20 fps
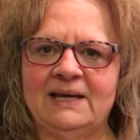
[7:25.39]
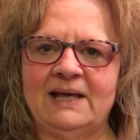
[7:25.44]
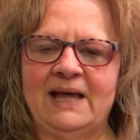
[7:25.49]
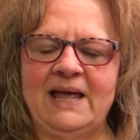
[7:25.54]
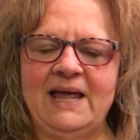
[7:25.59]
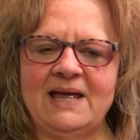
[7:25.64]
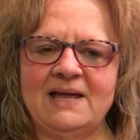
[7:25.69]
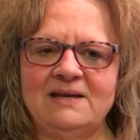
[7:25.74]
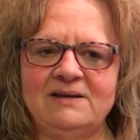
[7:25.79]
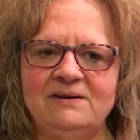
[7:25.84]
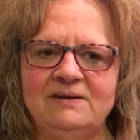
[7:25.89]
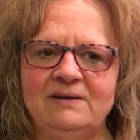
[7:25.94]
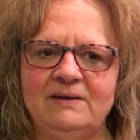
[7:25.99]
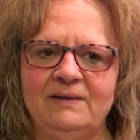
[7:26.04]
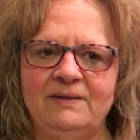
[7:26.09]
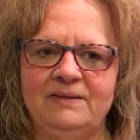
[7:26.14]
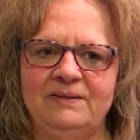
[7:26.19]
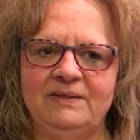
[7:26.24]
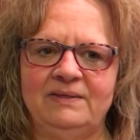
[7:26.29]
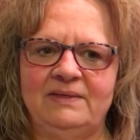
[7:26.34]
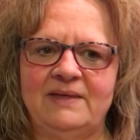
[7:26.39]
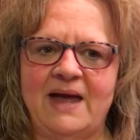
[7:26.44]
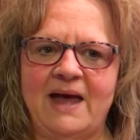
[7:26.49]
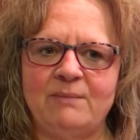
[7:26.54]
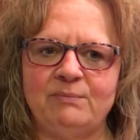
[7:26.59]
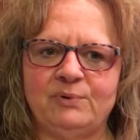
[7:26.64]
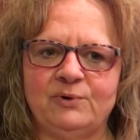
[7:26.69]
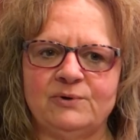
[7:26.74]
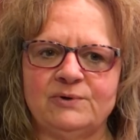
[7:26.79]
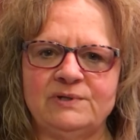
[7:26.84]
And that
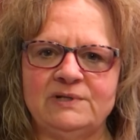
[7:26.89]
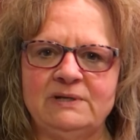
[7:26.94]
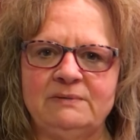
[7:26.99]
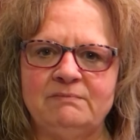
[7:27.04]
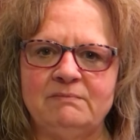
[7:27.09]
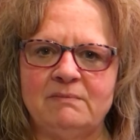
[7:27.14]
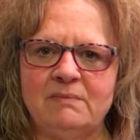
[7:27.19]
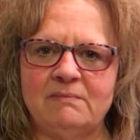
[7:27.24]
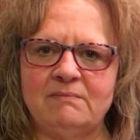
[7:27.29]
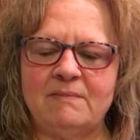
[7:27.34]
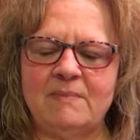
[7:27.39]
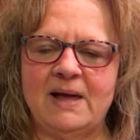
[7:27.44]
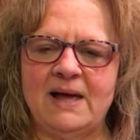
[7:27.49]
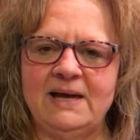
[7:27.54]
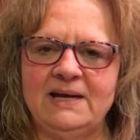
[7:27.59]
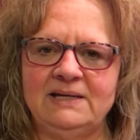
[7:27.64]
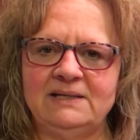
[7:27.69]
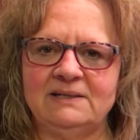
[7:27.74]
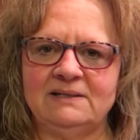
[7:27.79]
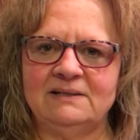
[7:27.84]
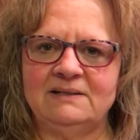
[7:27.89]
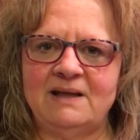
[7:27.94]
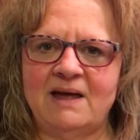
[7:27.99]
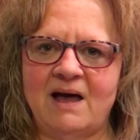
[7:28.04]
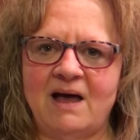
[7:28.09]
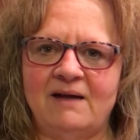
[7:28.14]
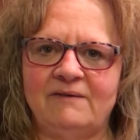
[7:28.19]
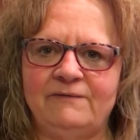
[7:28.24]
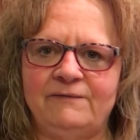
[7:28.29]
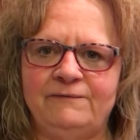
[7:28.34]
person might
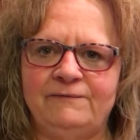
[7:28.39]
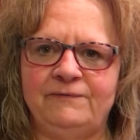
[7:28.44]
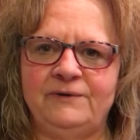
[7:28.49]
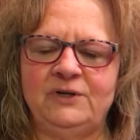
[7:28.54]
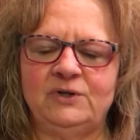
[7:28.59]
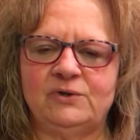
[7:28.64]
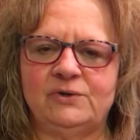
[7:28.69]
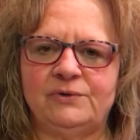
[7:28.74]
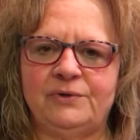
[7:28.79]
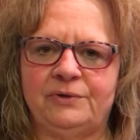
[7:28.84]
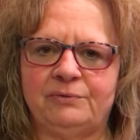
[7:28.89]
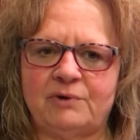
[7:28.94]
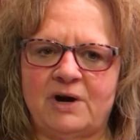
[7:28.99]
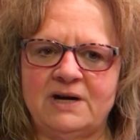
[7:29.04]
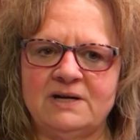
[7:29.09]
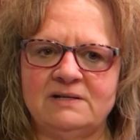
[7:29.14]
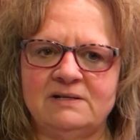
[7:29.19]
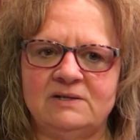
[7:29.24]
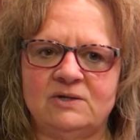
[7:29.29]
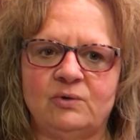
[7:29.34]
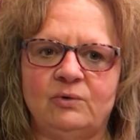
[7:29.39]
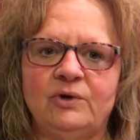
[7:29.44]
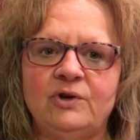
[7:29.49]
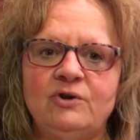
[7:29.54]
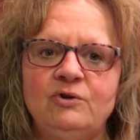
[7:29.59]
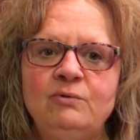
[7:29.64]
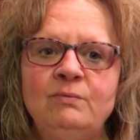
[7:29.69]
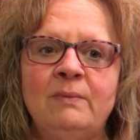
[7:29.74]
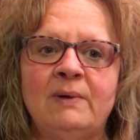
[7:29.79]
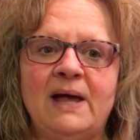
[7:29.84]
not feel threatened, or
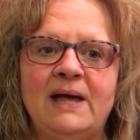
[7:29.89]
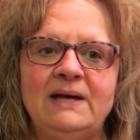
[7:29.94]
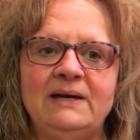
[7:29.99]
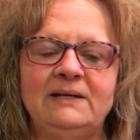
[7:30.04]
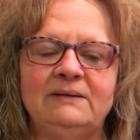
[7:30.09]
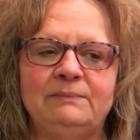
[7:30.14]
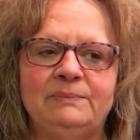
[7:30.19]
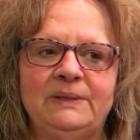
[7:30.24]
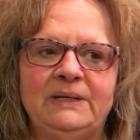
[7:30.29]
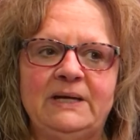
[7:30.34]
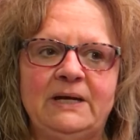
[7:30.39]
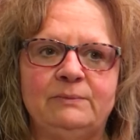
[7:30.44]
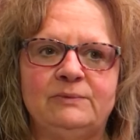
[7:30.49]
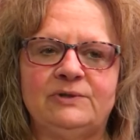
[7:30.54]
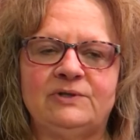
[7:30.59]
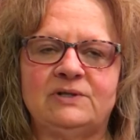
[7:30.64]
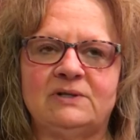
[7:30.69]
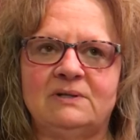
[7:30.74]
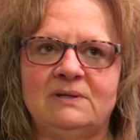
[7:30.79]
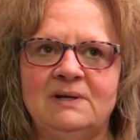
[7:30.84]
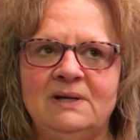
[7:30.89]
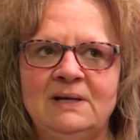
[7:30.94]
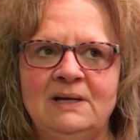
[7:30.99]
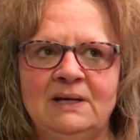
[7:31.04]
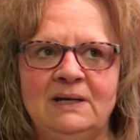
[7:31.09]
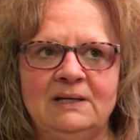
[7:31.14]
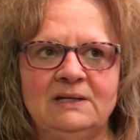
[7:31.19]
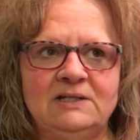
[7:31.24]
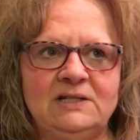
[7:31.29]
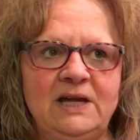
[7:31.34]
you might be able to
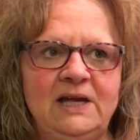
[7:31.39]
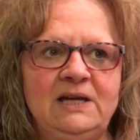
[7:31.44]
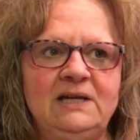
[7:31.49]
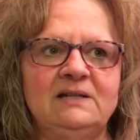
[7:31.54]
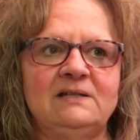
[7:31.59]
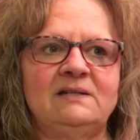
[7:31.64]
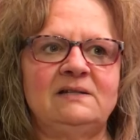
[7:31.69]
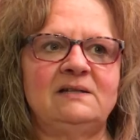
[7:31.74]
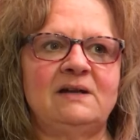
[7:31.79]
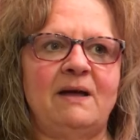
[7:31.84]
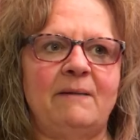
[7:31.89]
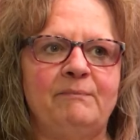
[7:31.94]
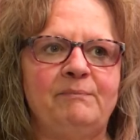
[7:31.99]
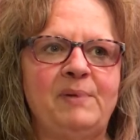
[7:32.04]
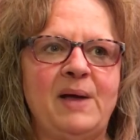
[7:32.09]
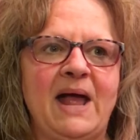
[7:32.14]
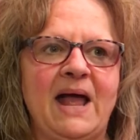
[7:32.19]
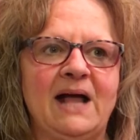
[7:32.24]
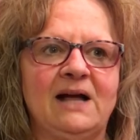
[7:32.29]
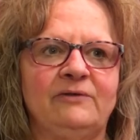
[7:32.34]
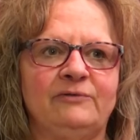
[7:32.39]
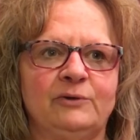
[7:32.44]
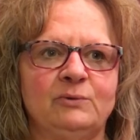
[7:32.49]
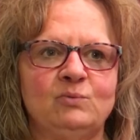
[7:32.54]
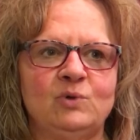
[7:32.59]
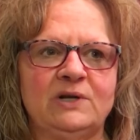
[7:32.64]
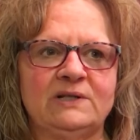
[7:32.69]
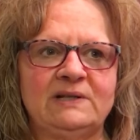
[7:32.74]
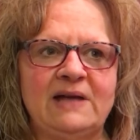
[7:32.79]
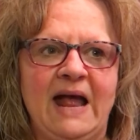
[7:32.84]
take a step back from
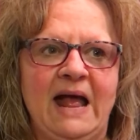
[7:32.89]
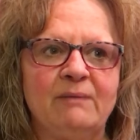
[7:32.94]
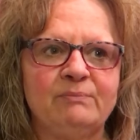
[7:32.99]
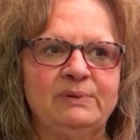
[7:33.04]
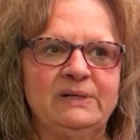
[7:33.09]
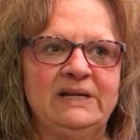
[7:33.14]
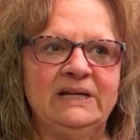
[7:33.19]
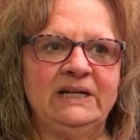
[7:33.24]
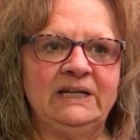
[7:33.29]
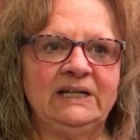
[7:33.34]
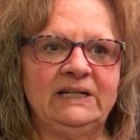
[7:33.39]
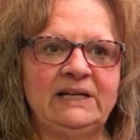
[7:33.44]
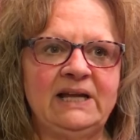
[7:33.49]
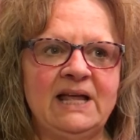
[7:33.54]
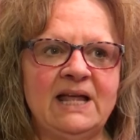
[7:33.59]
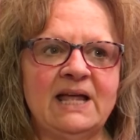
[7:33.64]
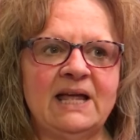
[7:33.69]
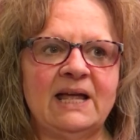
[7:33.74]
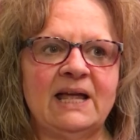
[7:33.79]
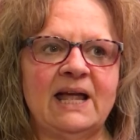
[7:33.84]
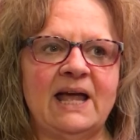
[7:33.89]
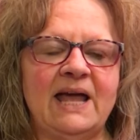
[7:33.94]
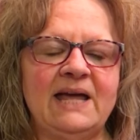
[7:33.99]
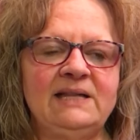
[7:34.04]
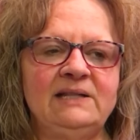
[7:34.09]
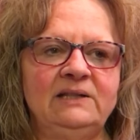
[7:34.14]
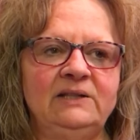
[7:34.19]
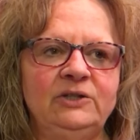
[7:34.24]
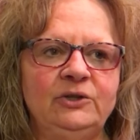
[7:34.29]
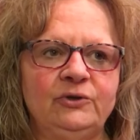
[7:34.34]
what's happening
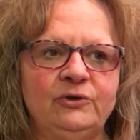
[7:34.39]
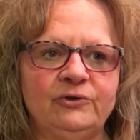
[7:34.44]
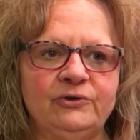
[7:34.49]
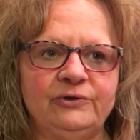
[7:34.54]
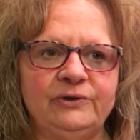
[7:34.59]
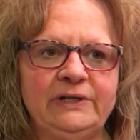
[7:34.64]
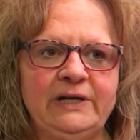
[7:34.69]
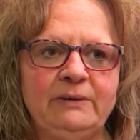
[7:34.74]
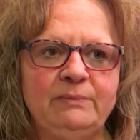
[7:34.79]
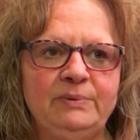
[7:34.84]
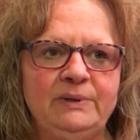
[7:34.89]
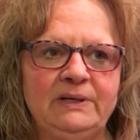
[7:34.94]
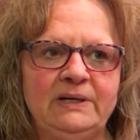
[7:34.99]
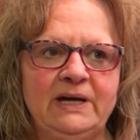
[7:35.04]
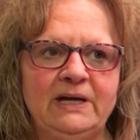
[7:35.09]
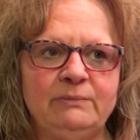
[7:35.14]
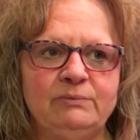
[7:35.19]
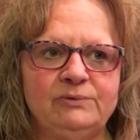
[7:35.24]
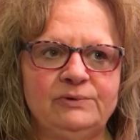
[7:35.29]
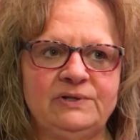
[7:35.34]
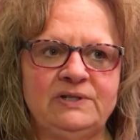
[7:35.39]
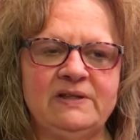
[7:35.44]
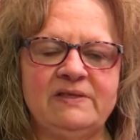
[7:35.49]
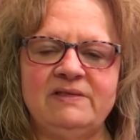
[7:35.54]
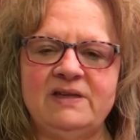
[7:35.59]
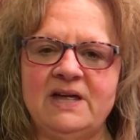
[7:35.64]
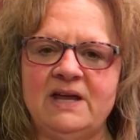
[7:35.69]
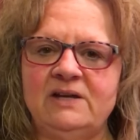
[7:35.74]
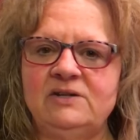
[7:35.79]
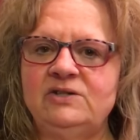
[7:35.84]
and literally be able to
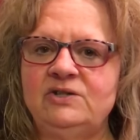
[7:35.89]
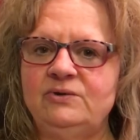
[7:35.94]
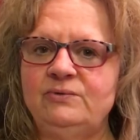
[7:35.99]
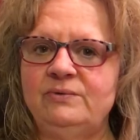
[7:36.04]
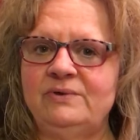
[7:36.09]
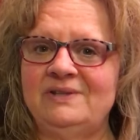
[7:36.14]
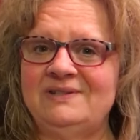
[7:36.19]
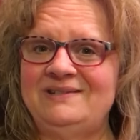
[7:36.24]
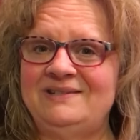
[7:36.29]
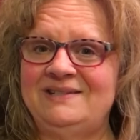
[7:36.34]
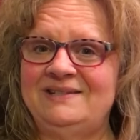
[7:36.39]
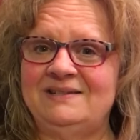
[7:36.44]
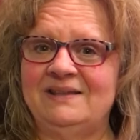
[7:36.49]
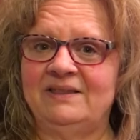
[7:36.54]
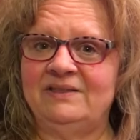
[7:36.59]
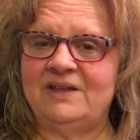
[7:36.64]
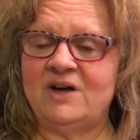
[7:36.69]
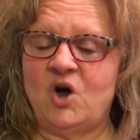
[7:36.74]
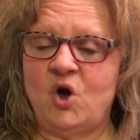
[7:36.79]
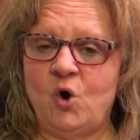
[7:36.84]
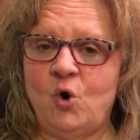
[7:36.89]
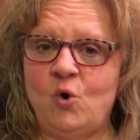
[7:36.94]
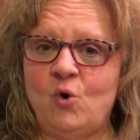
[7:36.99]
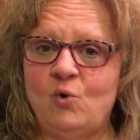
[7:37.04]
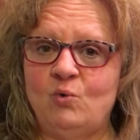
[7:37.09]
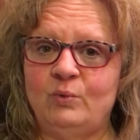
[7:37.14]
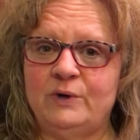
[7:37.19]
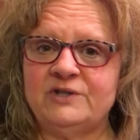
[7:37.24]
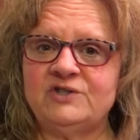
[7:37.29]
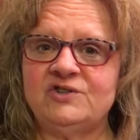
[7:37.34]
then do the O,
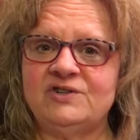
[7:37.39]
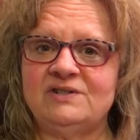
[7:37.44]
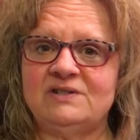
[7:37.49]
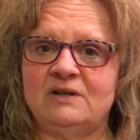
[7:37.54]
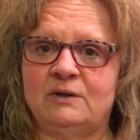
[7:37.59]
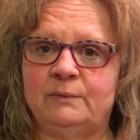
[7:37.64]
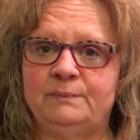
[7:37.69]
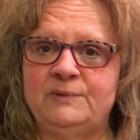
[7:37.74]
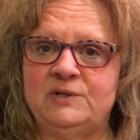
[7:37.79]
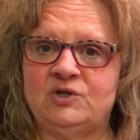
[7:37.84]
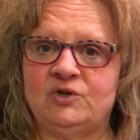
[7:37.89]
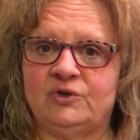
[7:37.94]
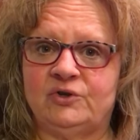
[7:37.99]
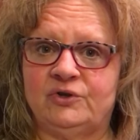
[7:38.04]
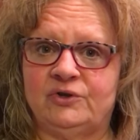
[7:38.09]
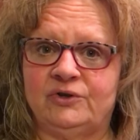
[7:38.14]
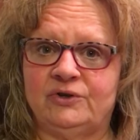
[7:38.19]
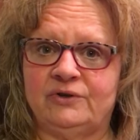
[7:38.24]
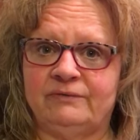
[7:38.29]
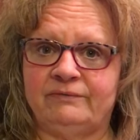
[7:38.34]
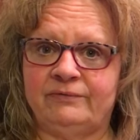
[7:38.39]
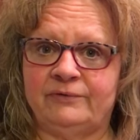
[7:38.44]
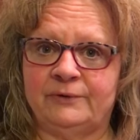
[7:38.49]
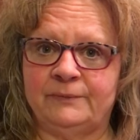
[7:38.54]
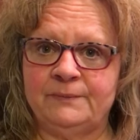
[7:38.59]
which is observe.